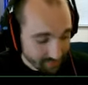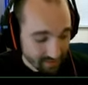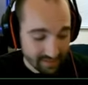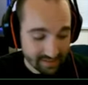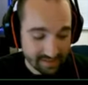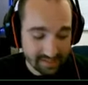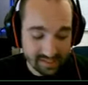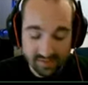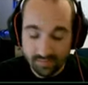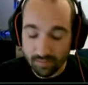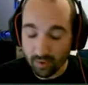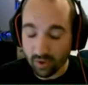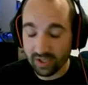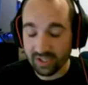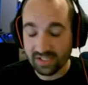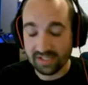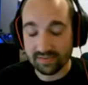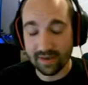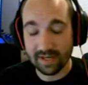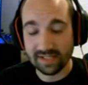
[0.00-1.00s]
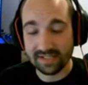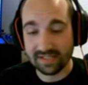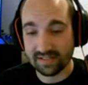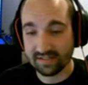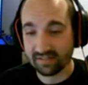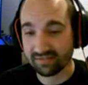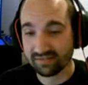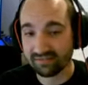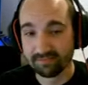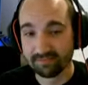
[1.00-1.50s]
He's more
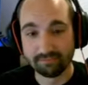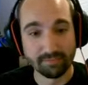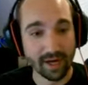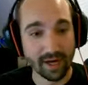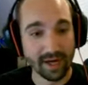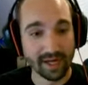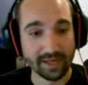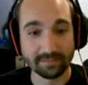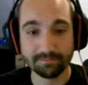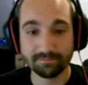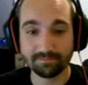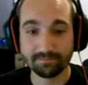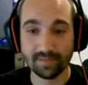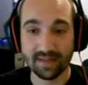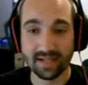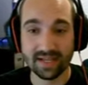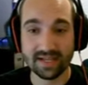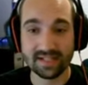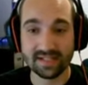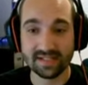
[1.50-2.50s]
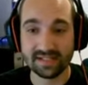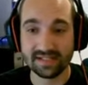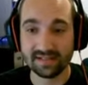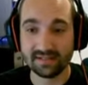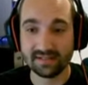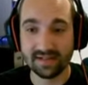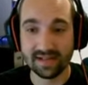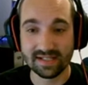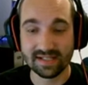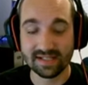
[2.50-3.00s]
expensive, but
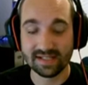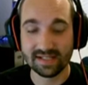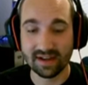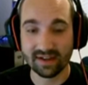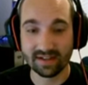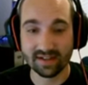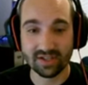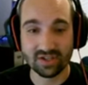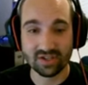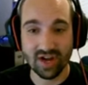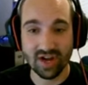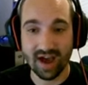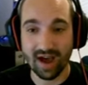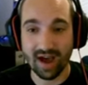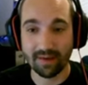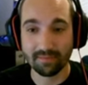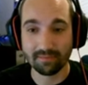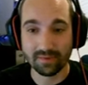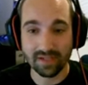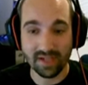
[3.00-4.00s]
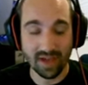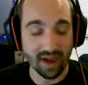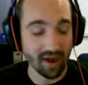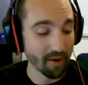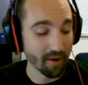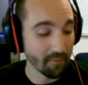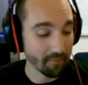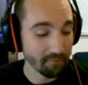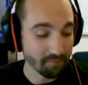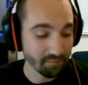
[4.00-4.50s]
he's done the job,
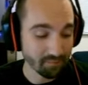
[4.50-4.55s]
so